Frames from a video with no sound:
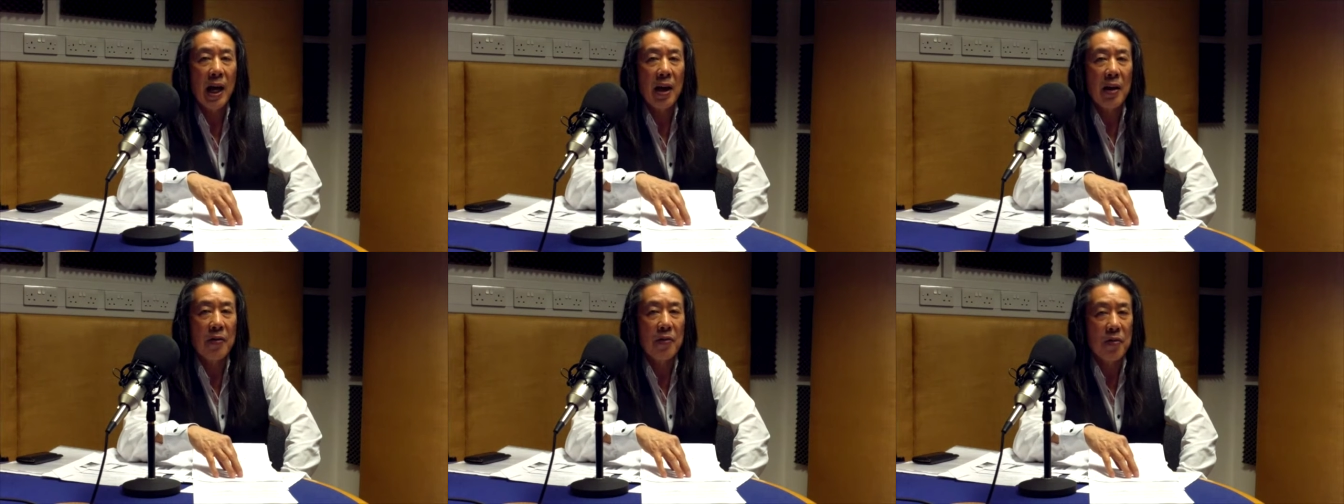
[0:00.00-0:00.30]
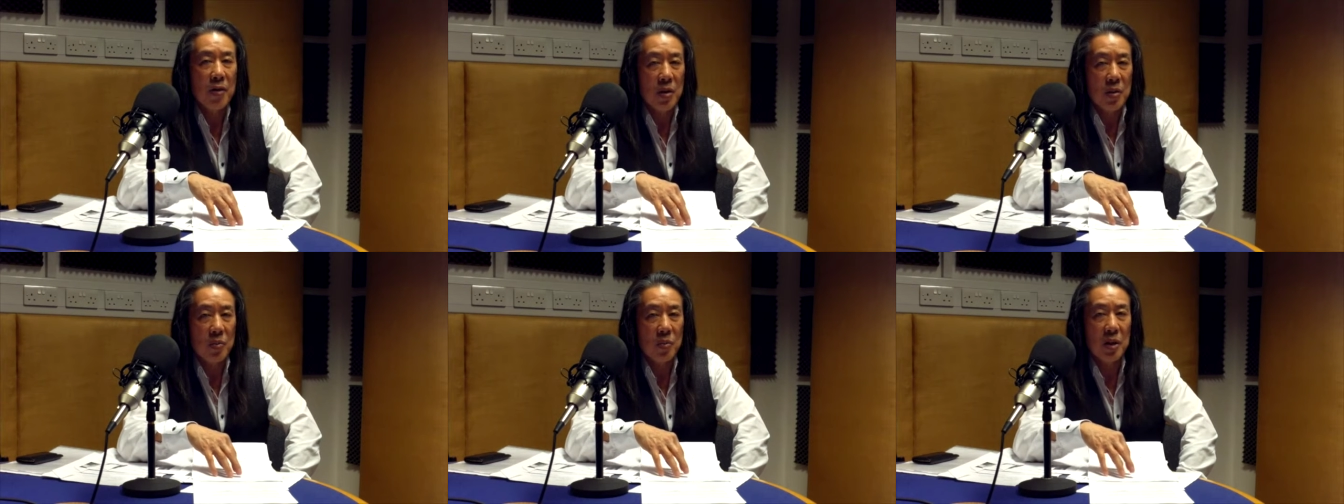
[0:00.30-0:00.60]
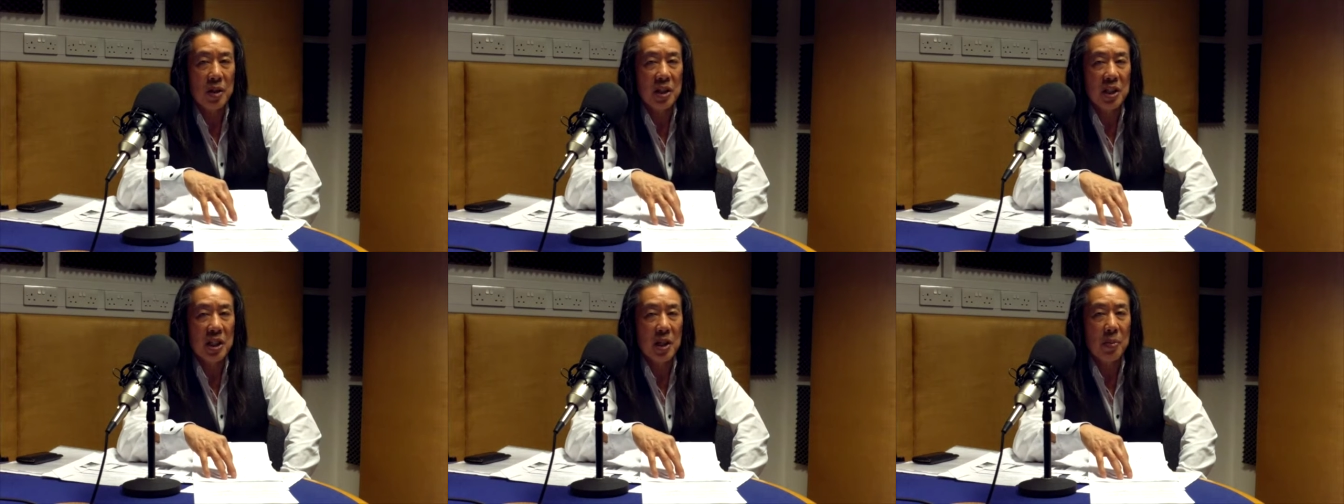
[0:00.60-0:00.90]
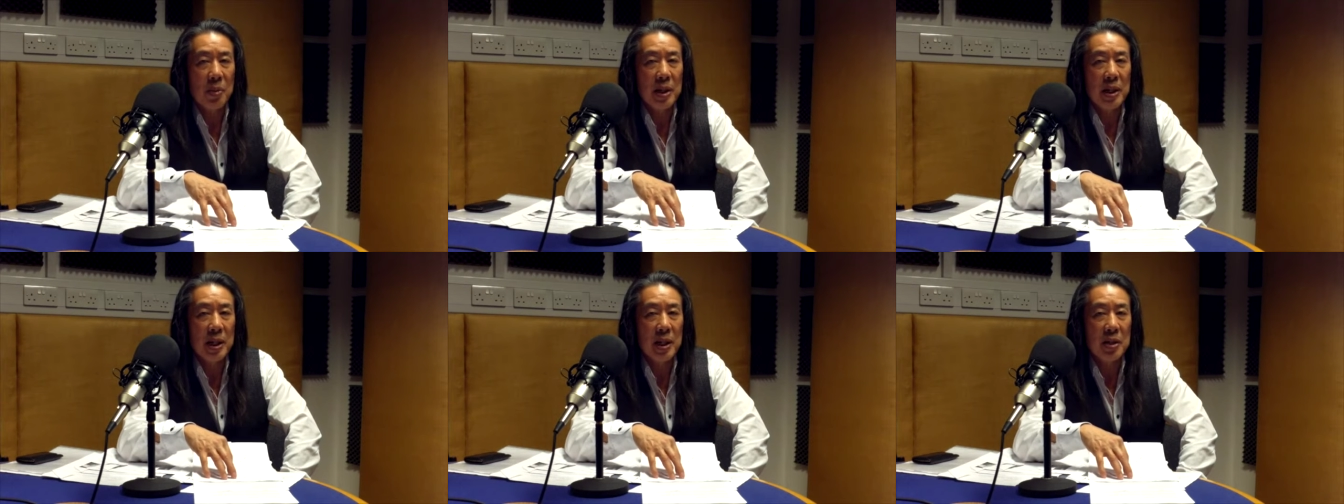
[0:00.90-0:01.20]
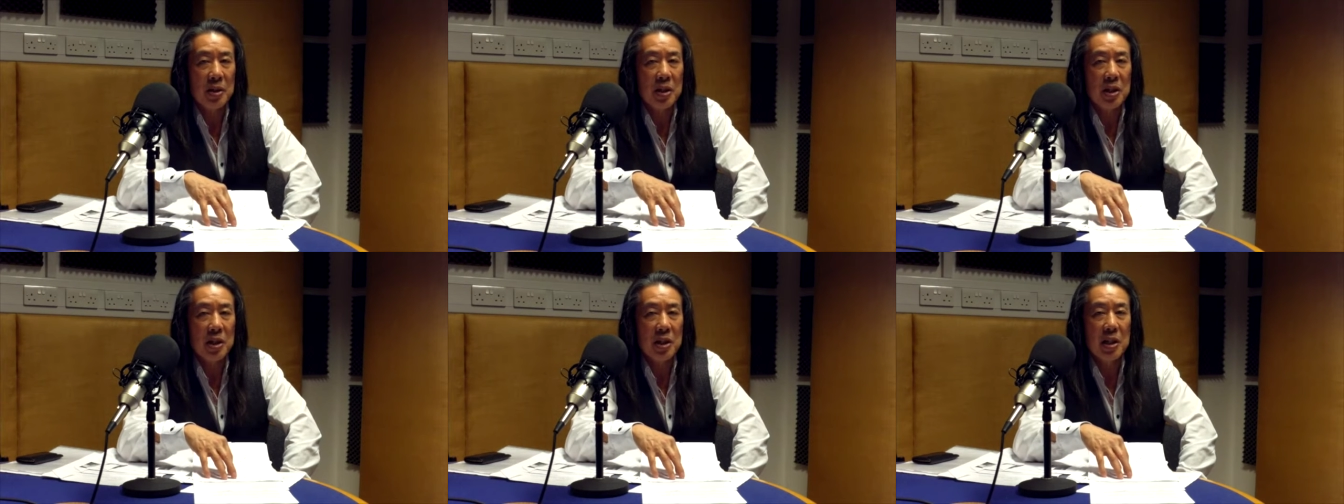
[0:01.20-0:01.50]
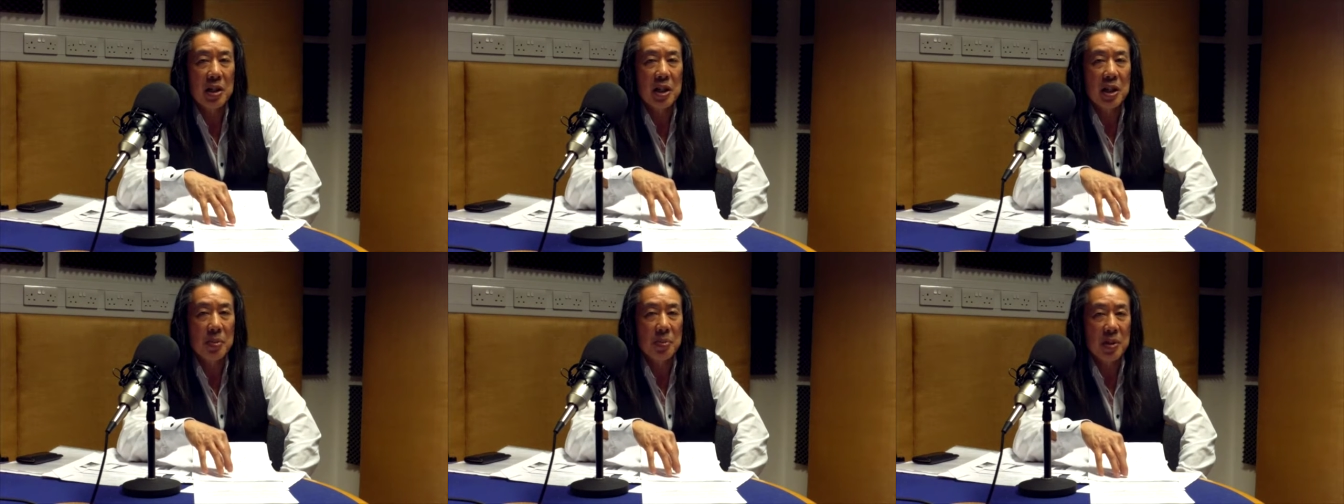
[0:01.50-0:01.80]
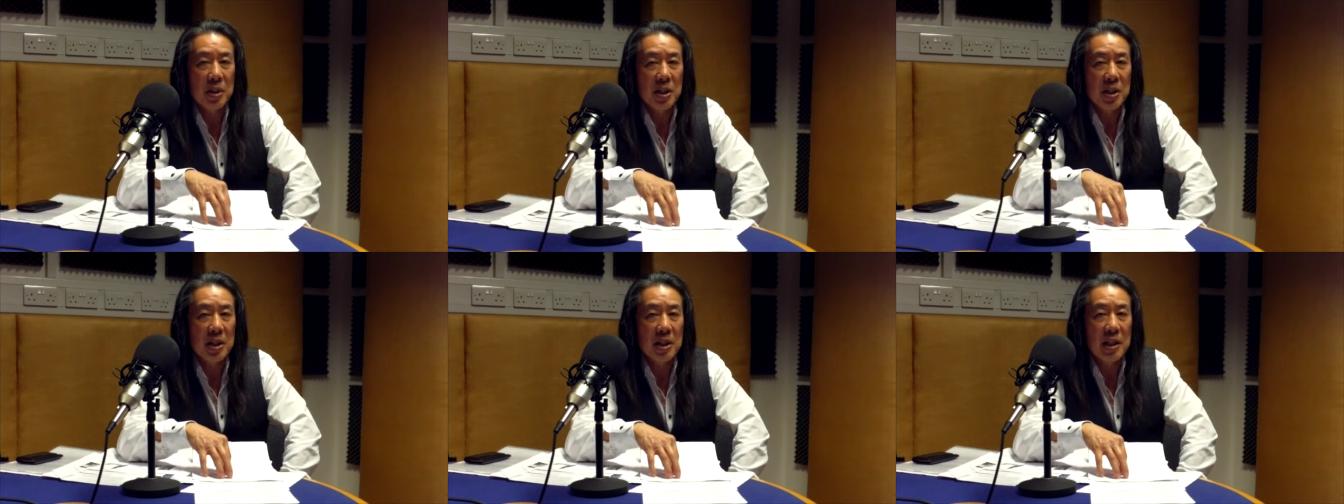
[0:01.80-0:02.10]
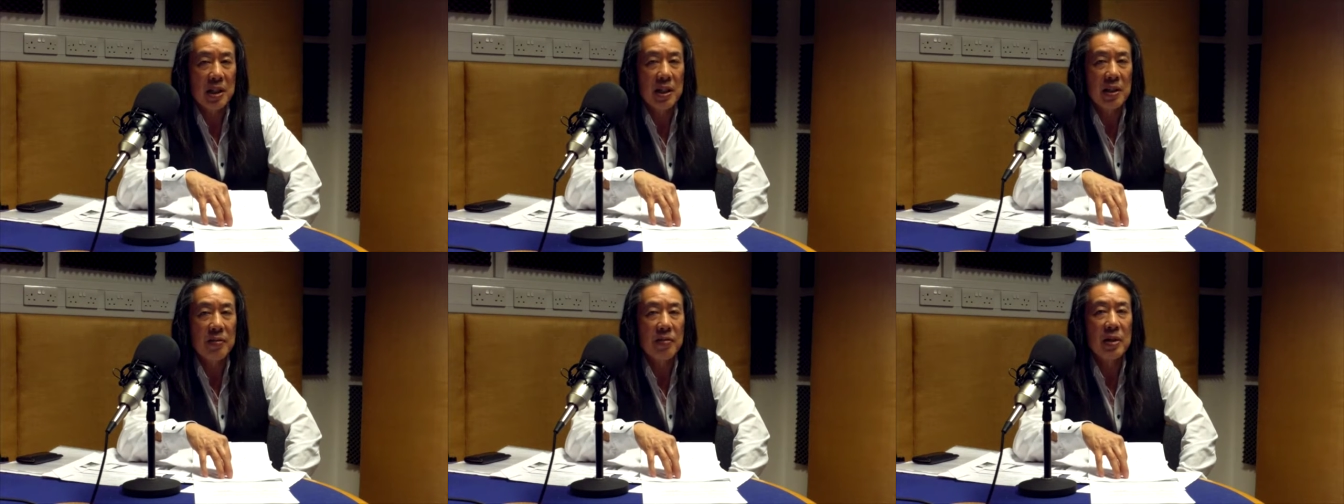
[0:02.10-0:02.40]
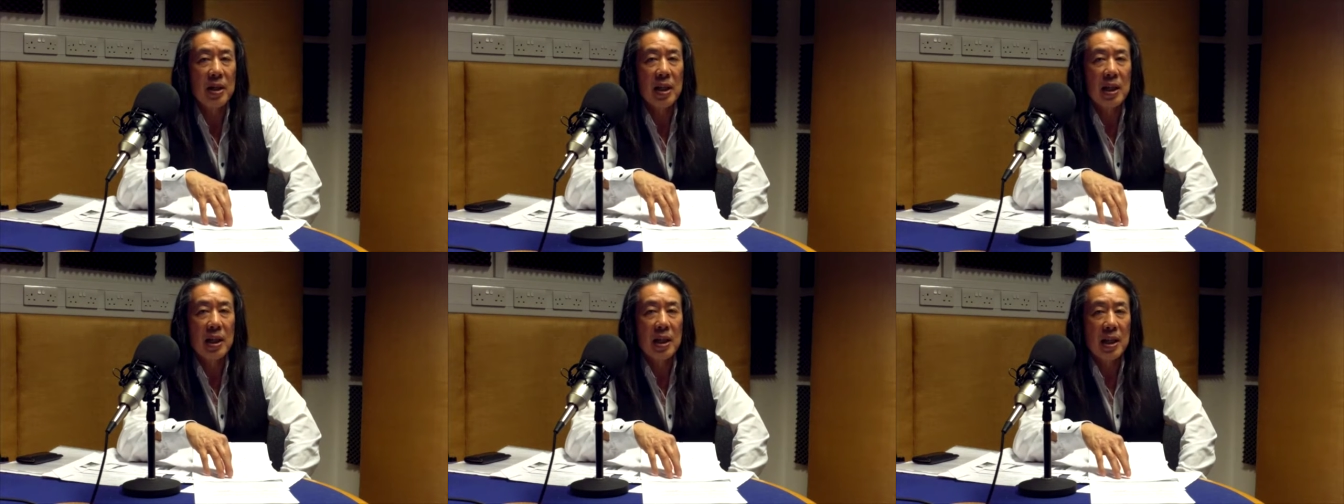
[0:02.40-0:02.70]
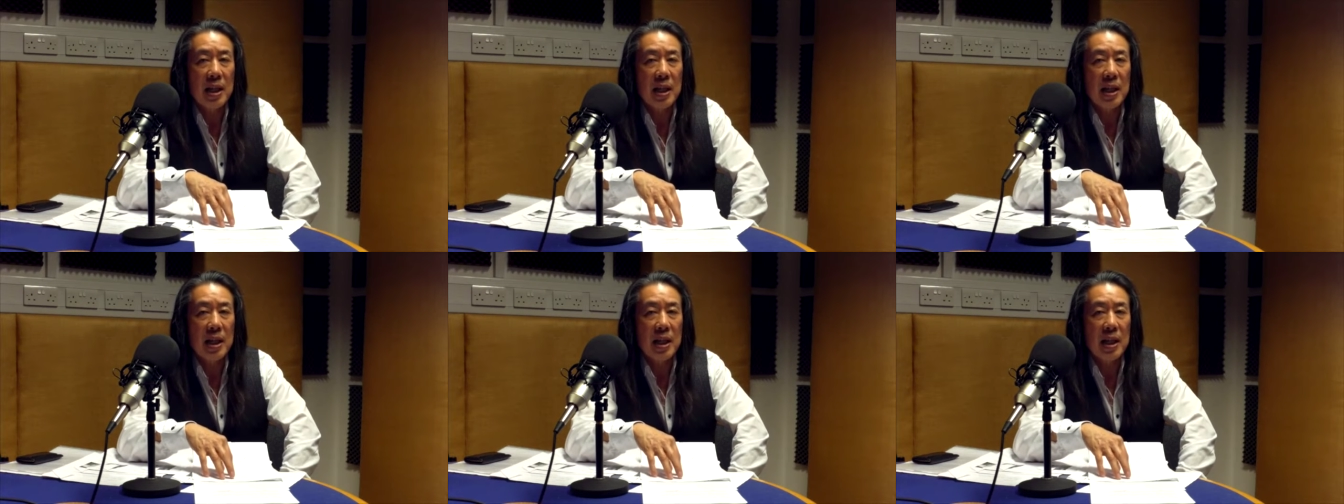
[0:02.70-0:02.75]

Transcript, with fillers: have what someone else is perceived